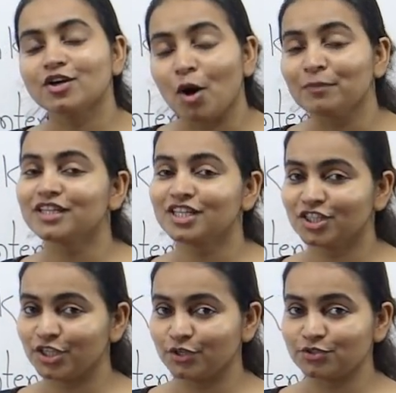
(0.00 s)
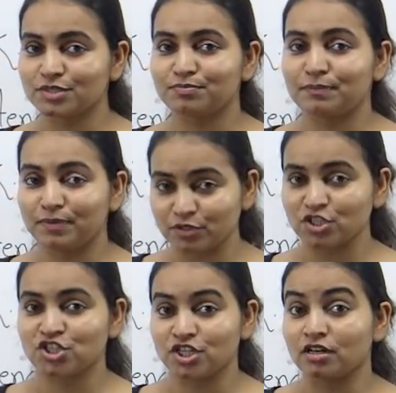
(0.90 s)
commonly used
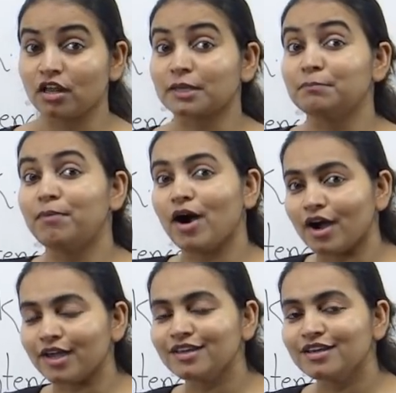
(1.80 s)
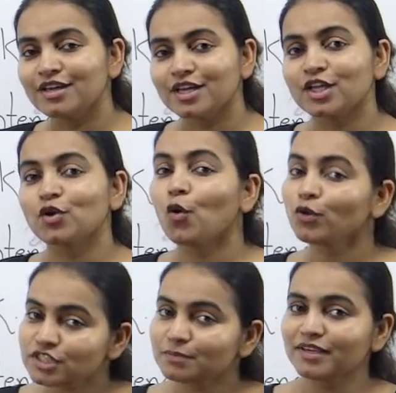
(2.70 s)
preposition like by can
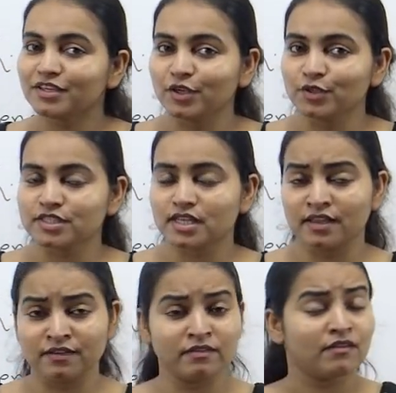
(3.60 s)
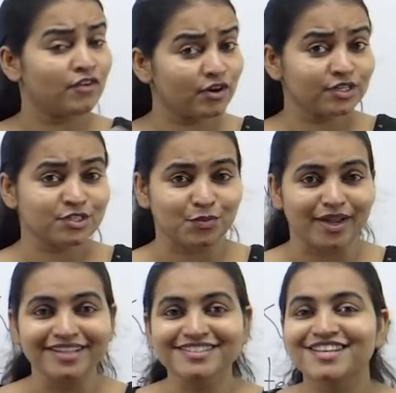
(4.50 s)
also be used in various
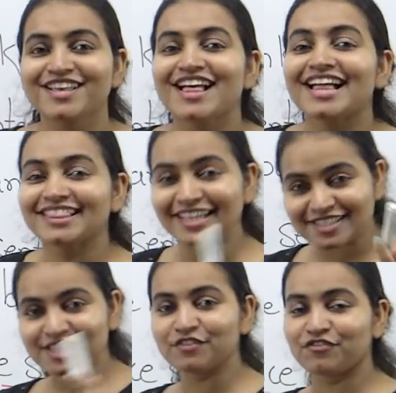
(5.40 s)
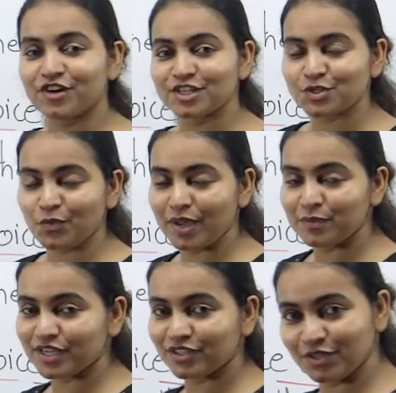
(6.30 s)
ways. Let's see the first way
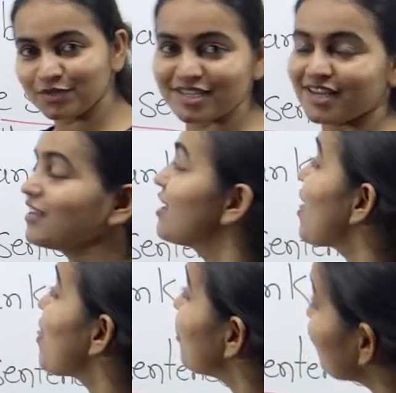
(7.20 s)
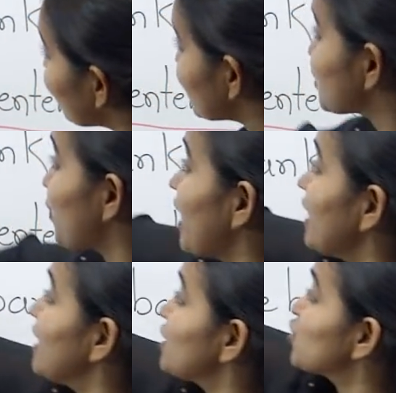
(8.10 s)
we can use it. The first
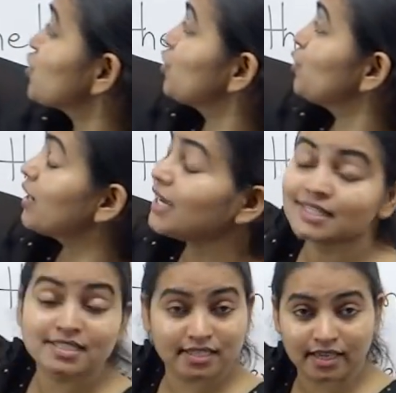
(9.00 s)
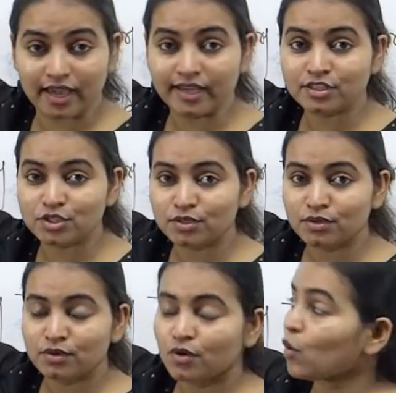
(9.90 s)
way is to indicate
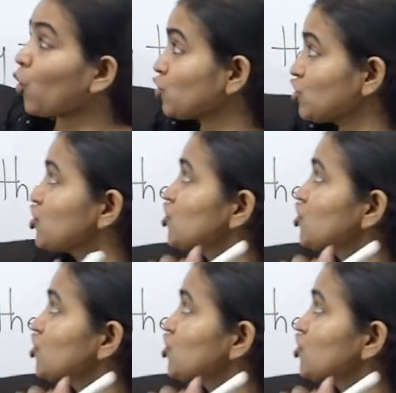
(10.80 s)
or to